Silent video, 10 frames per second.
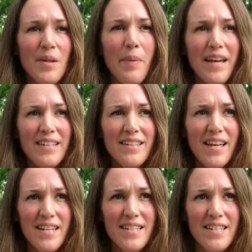Back in the
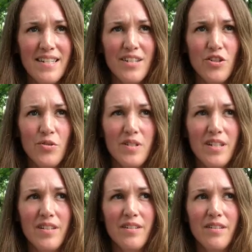18th
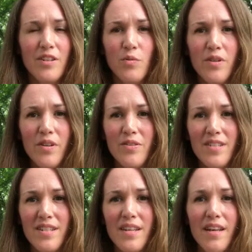century, there were no
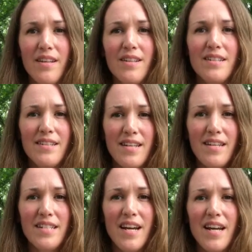
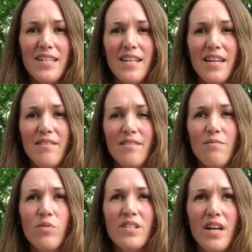synthetic dyes. That
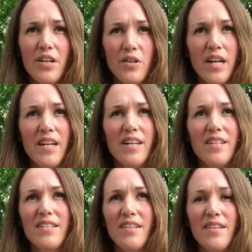was not created
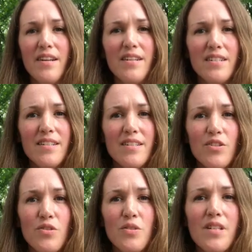until the 19th
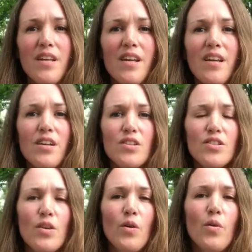century,
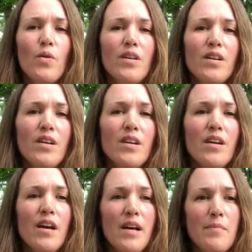so
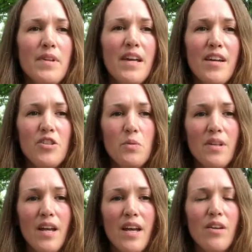they had to
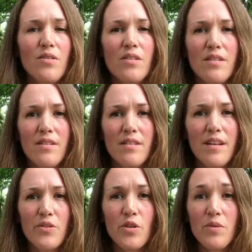rely on
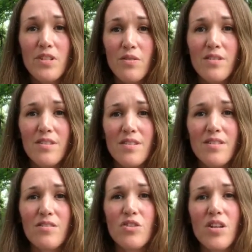natural
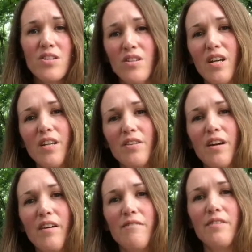resources to change the color
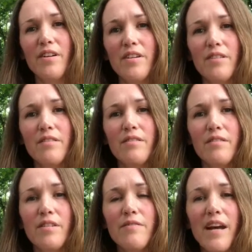of their
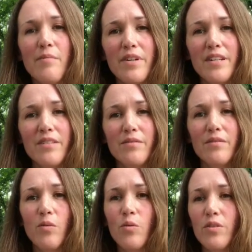fabric
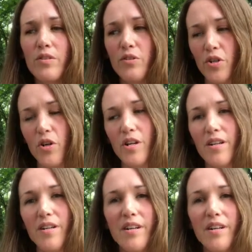or their yarn.